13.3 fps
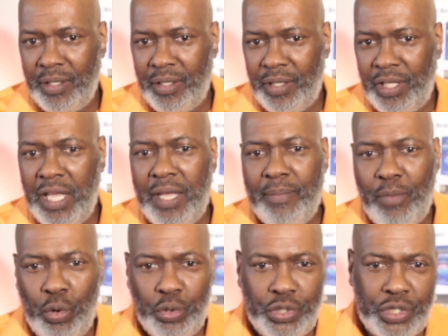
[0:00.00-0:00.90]
the
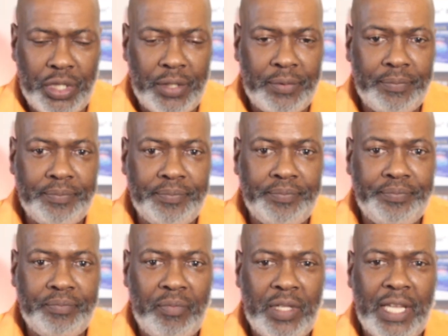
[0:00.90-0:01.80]
emotion,
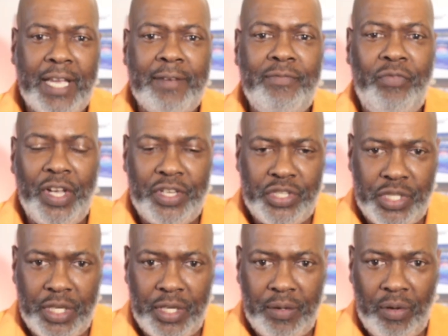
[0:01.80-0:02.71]
the
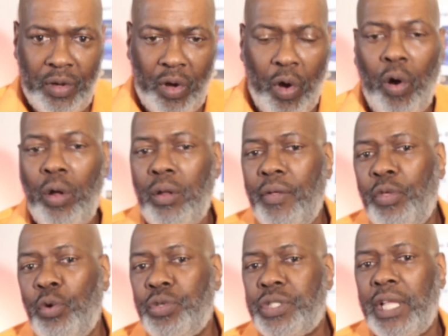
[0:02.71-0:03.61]
conviction, all of
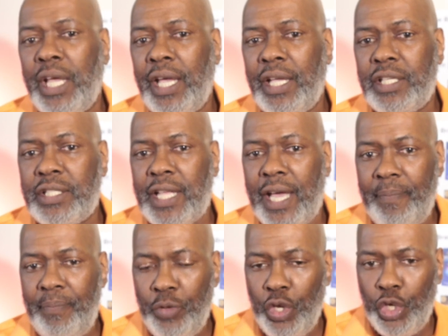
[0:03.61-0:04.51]
those things that
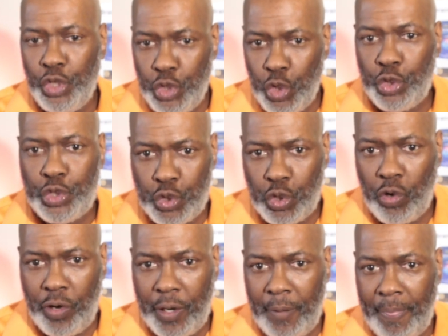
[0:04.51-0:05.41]
your
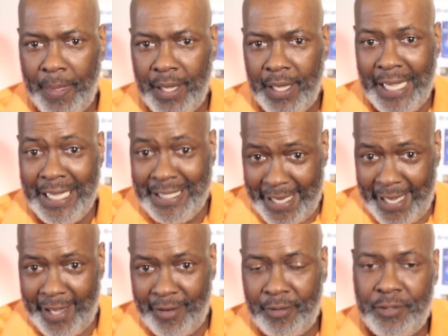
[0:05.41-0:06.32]
story
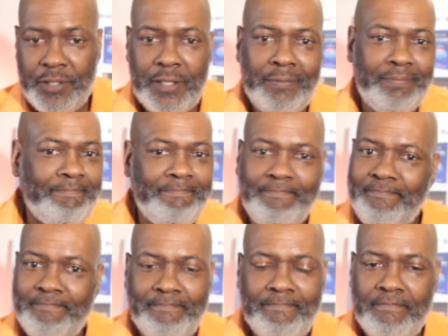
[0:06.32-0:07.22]
entails,
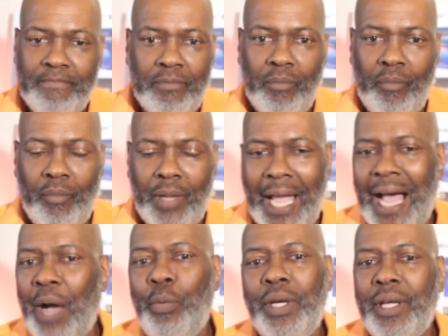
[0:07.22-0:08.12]

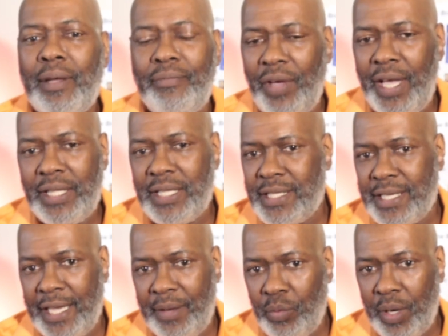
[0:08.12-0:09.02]
I wouldn't convey it the
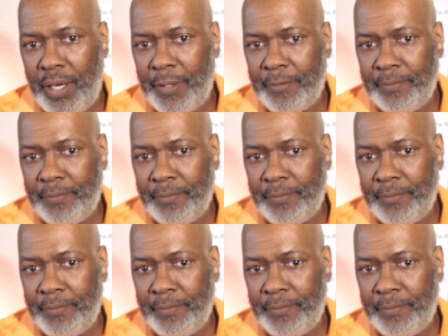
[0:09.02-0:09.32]
same way.